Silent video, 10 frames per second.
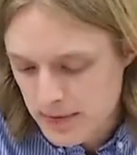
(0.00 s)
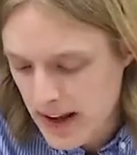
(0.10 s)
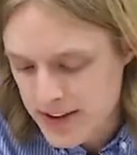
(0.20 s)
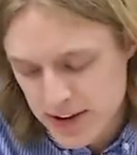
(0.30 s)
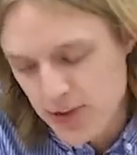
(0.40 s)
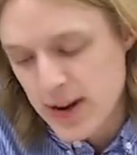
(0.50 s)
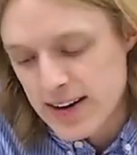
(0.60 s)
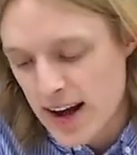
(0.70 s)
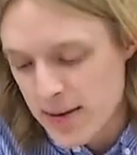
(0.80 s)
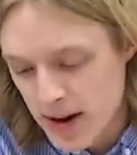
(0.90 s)
It's a
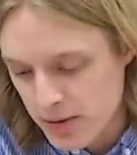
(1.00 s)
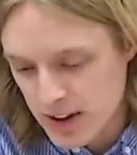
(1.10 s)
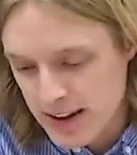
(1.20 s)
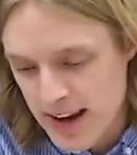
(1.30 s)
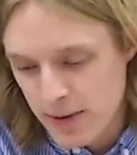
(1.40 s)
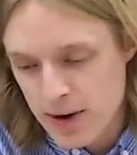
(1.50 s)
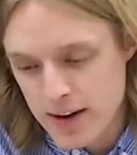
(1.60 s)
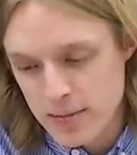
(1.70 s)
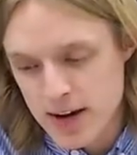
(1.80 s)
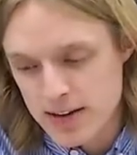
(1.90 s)
great game. I really can't
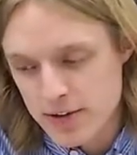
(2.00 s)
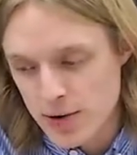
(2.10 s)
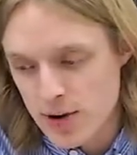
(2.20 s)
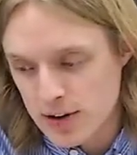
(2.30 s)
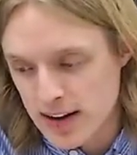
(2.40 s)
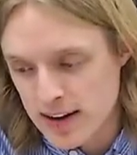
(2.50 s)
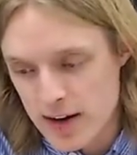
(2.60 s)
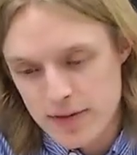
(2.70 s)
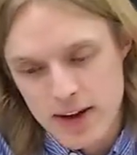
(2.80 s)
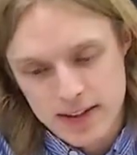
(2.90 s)
recommend it strongly
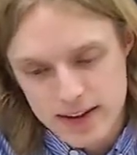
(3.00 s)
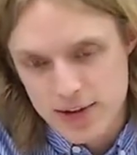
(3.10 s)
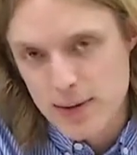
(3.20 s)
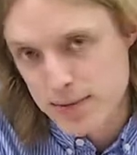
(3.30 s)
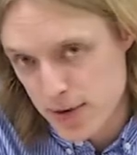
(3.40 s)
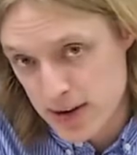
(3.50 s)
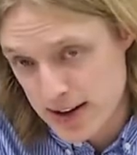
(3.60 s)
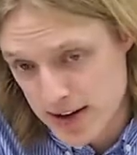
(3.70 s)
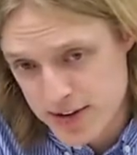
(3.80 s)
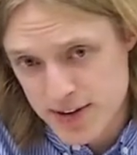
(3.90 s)
enough, and the subsequent
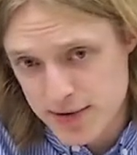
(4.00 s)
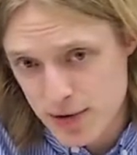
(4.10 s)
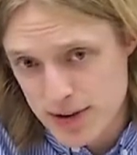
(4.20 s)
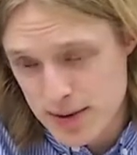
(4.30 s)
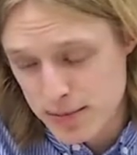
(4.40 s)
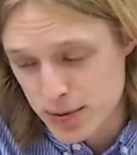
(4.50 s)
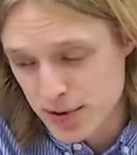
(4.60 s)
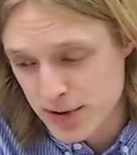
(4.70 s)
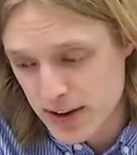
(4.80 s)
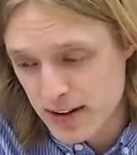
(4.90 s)
editions have only
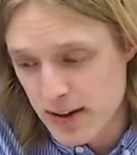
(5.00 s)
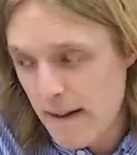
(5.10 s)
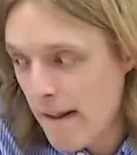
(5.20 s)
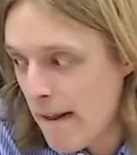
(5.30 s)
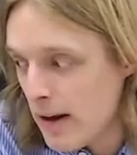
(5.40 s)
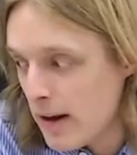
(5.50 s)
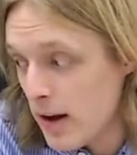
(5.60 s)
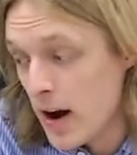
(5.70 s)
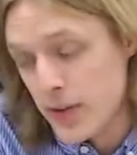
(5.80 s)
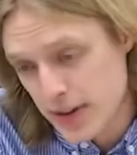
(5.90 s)
improved it.
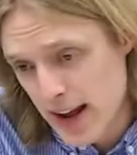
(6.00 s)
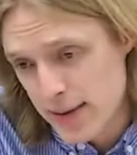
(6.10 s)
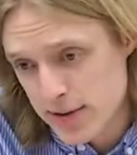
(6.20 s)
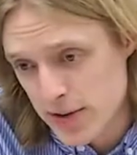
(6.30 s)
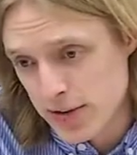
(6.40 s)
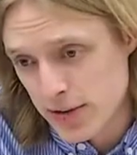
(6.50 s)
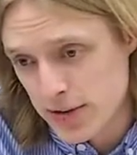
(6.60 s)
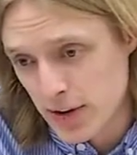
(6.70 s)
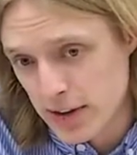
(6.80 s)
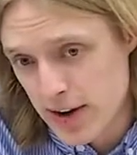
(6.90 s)
Other games have also
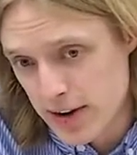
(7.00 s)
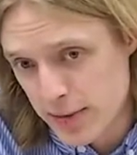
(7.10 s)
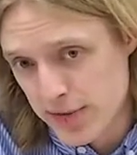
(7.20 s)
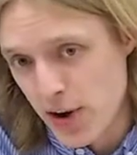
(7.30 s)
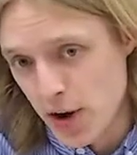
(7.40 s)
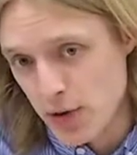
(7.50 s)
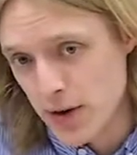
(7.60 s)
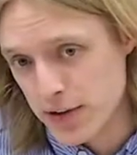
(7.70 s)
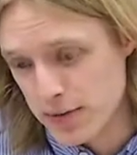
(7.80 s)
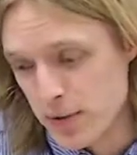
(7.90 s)
started to kind of follow
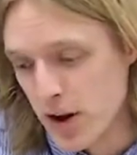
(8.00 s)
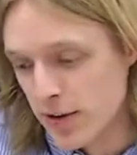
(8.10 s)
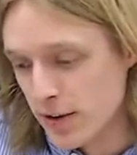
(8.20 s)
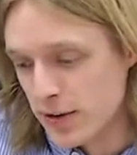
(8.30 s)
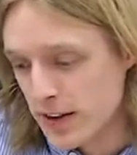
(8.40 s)
on this model.